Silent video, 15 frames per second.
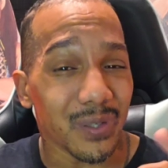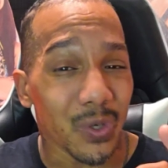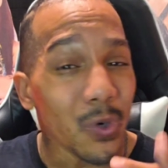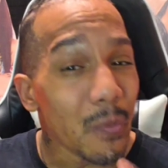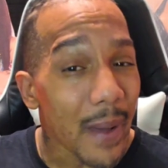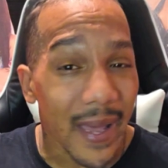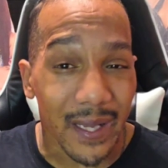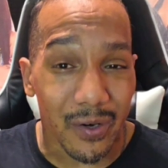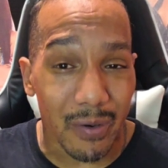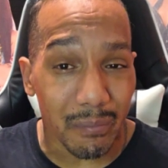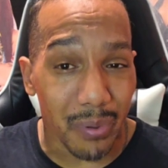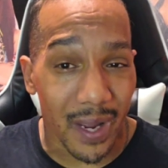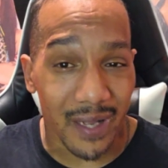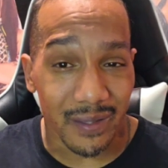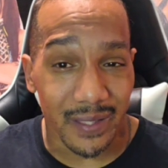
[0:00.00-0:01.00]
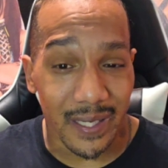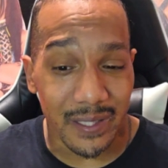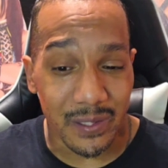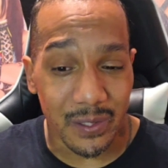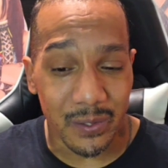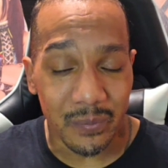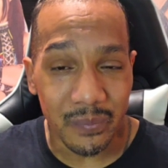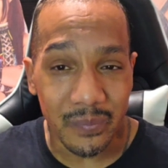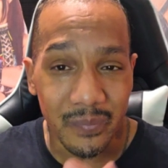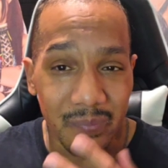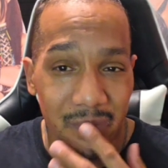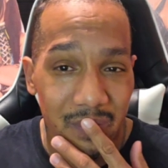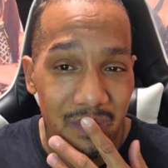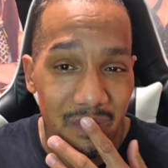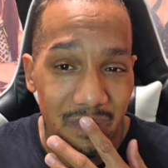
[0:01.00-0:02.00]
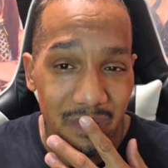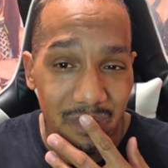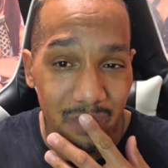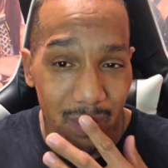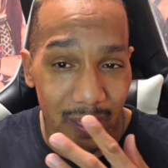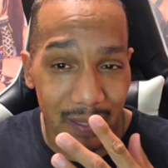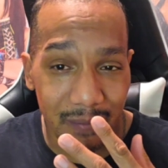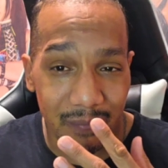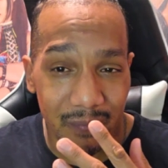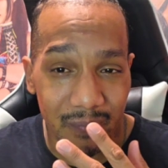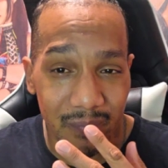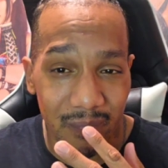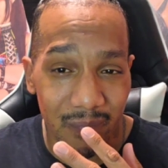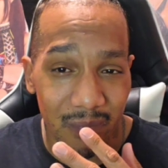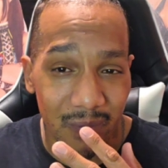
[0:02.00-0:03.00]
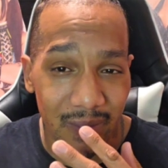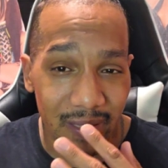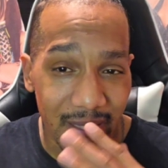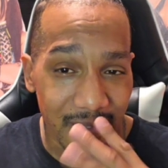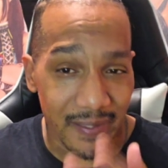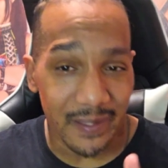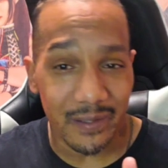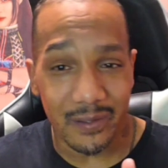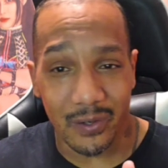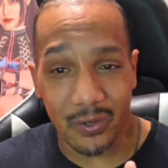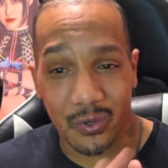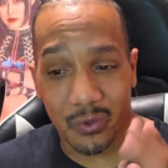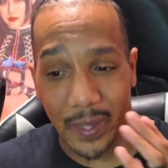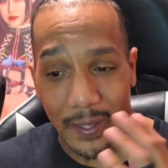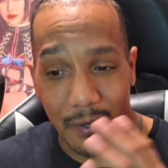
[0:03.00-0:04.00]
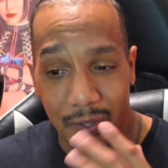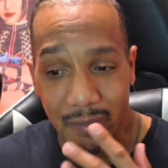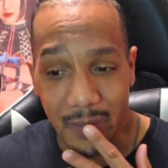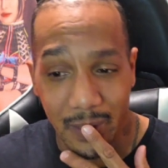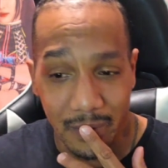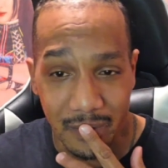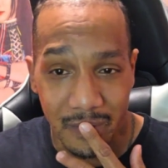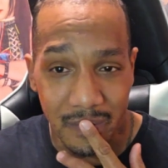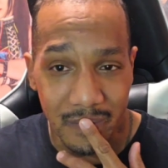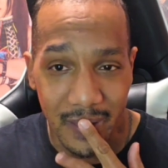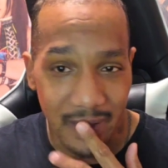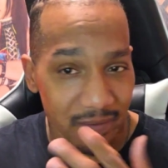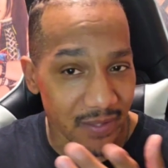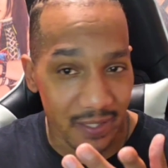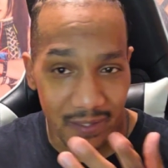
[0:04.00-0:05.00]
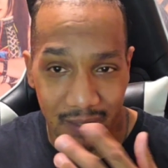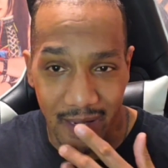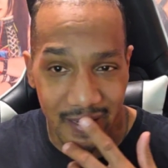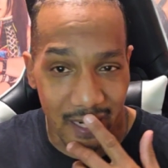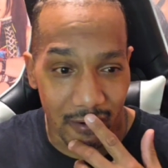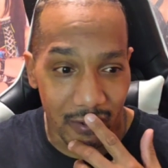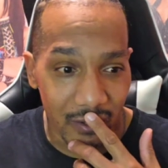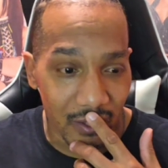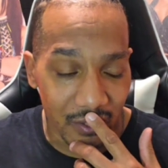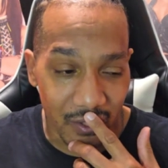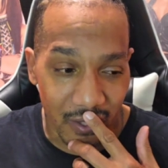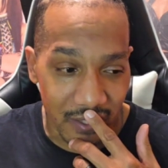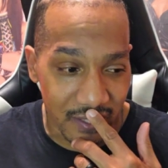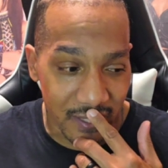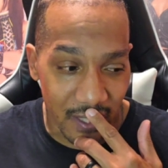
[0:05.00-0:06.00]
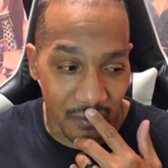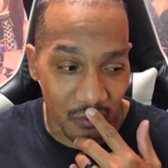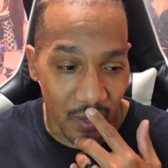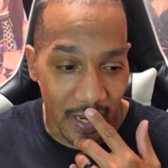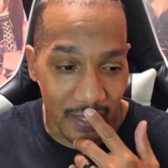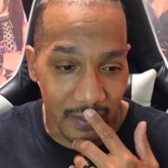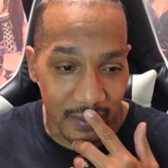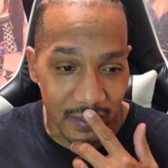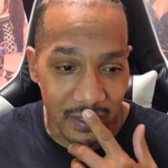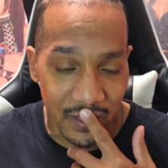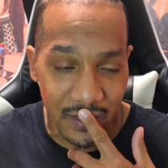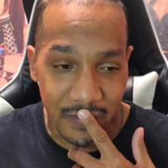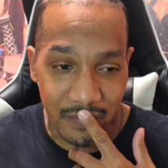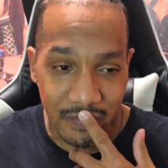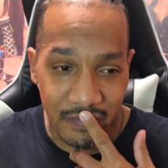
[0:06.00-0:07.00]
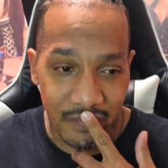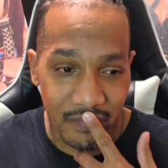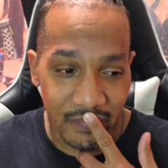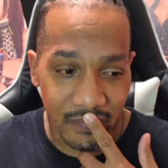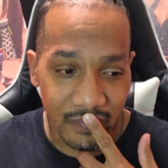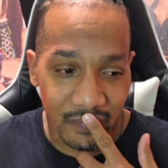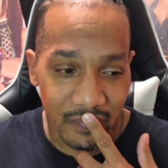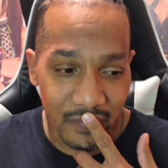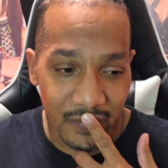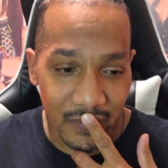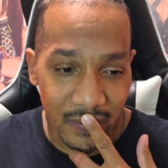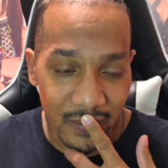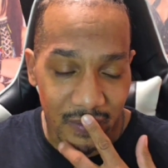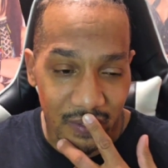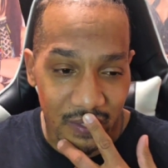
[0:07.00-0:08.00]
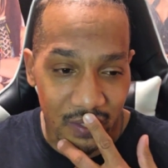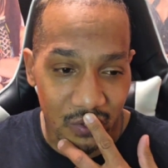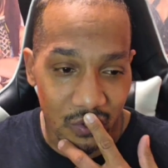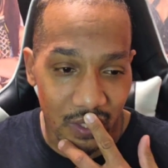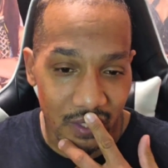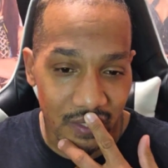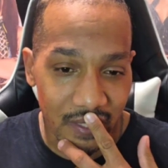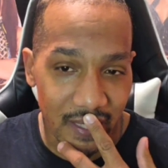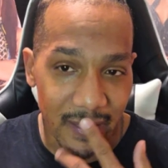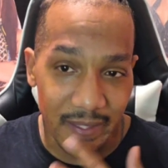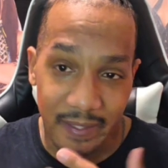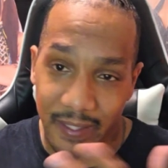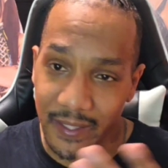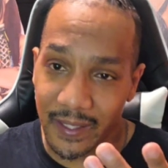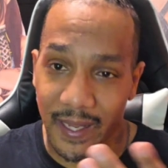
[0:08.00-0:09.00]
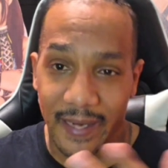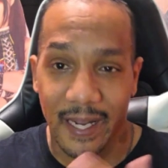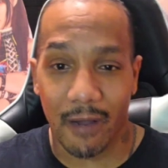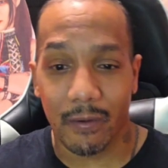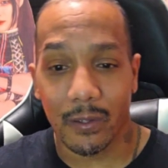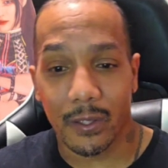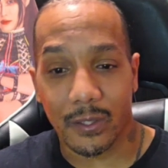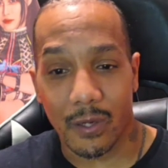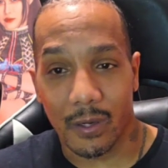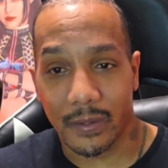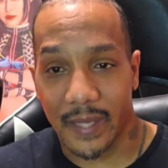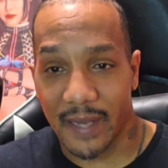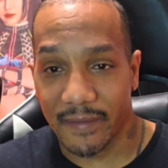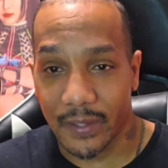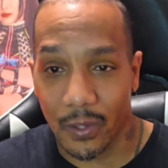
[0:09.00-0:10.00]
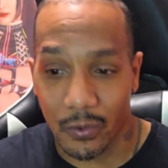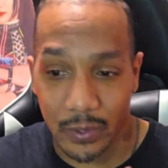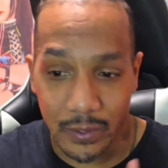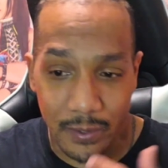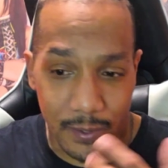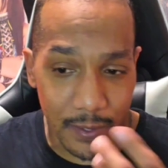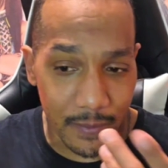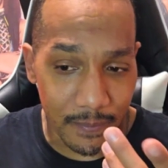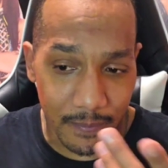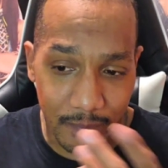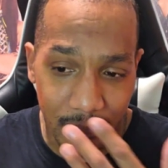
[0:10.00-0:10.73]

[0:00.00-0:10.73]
too bad on Brock Lesnar, but it didn't look great on him either. I didn't like how it looked on Seth Rollins. See who else had it. Didn't like how it looked on Kevin Owens.